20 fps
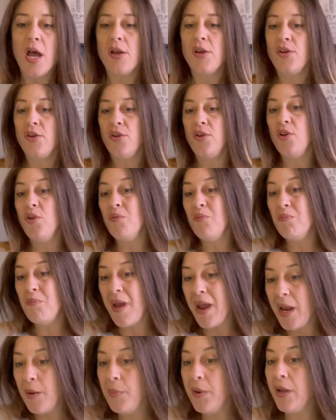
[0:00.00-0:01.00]
you
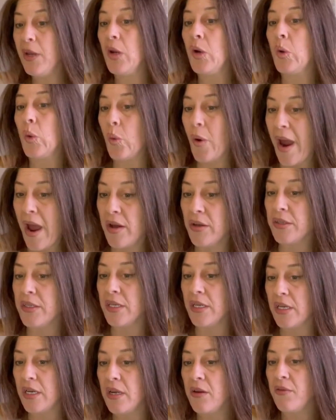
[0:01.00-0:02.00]
may be
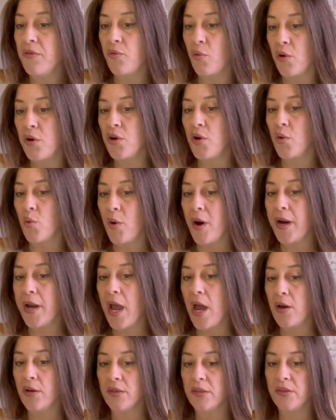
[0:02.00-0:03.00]
grounded for your
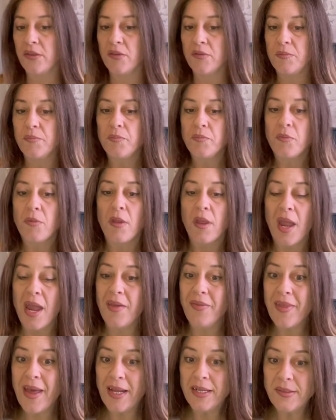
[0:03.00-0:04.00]
workouts.
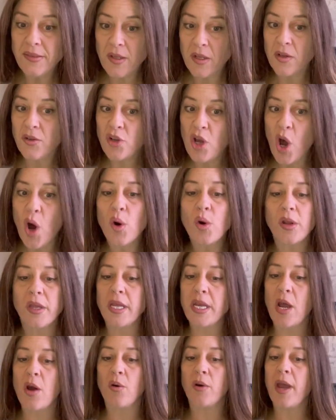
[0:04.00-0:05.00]
And that's
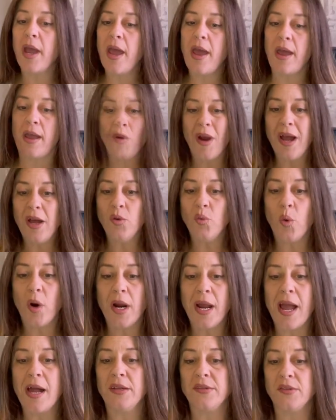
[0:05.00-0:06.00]
totally okay. Ground
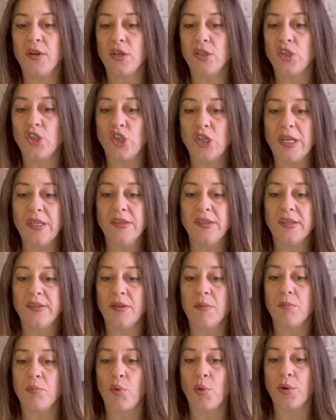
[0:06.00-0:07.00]
workouts are just as
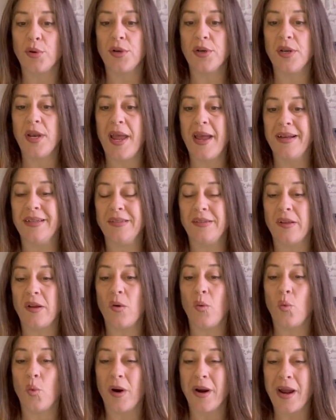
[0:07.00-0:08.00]
important as
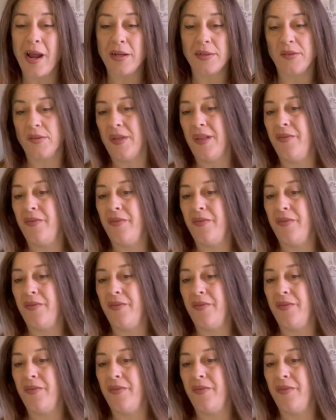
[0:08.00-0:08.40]
workouts